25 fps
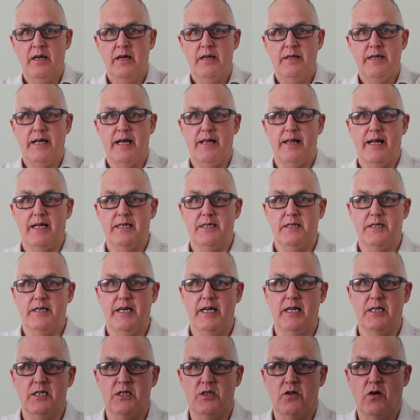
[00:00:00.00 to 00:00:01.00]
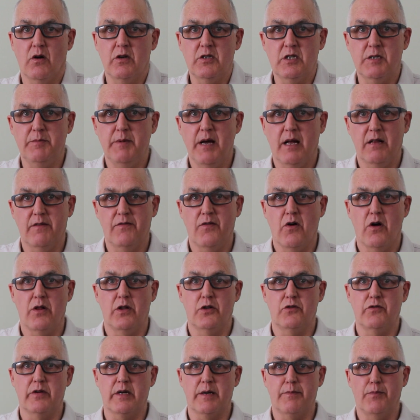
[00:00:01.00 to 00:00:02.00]
Now that said, it's nice to be able to find
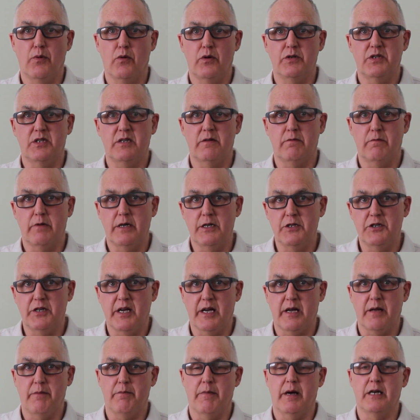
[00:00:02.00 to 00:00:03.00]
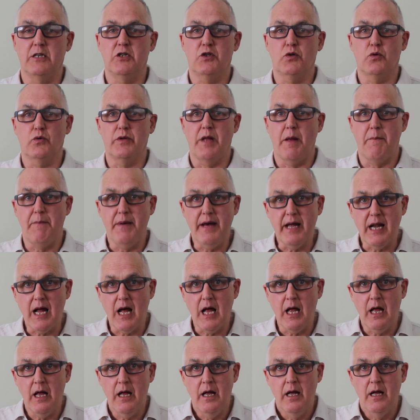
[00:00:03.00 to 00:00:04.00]
the trigger points and recheck and make sure they're
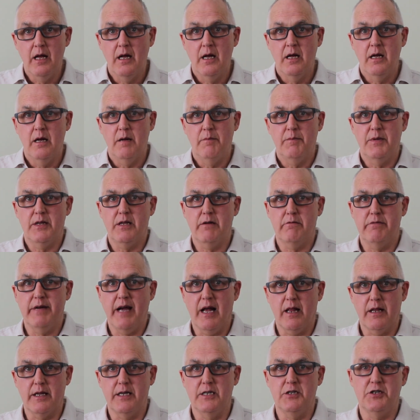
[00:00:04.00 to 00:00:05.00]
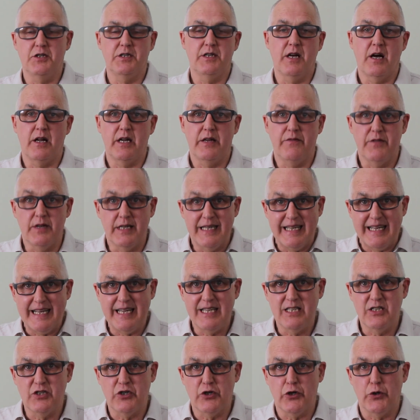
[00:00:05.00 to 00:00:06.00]
better, but the reality is you don't even
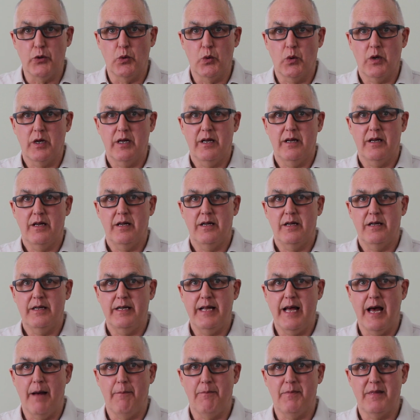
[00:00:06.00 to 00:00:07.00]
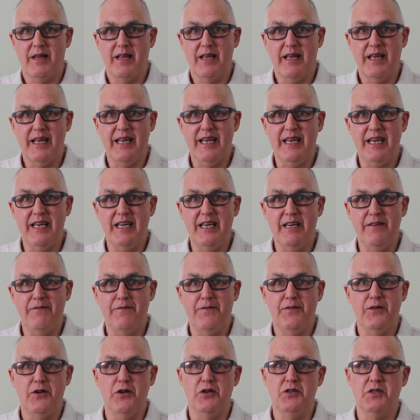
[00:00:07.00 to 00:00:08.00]
need to. Now,
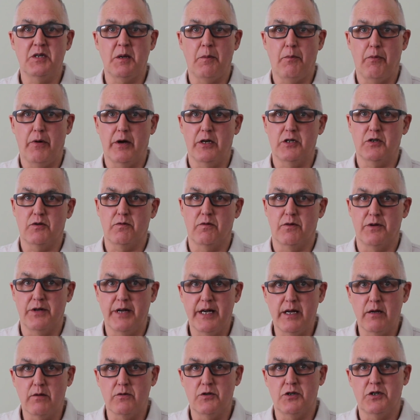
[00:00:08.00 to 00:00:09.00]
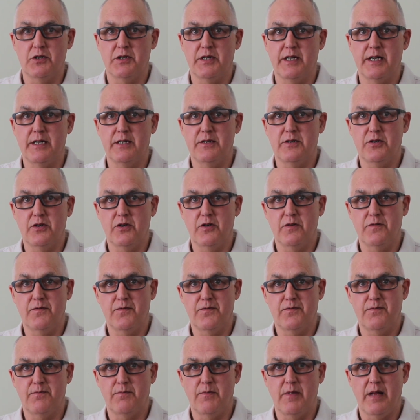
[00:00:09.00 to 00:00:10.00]
if you're using pressure or needles, you need to
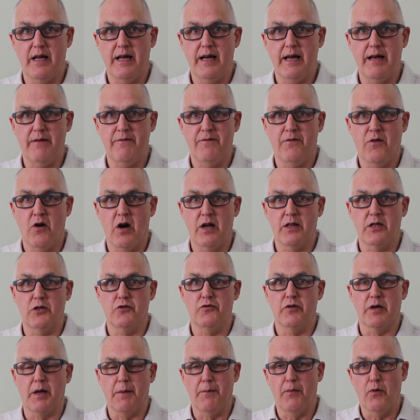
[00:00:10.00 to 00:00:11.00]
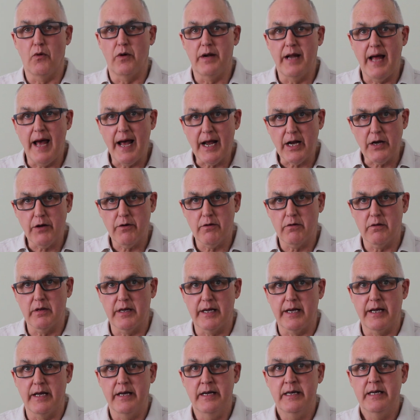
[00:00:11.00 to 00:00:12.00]
find the trigger point
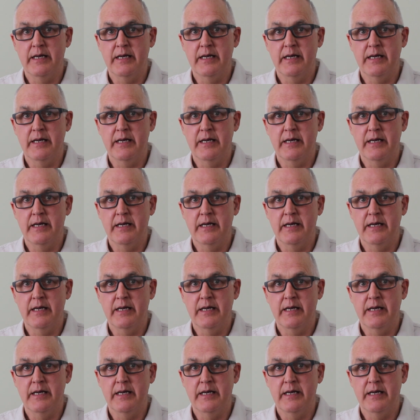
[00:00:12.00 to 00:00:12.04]
accurately.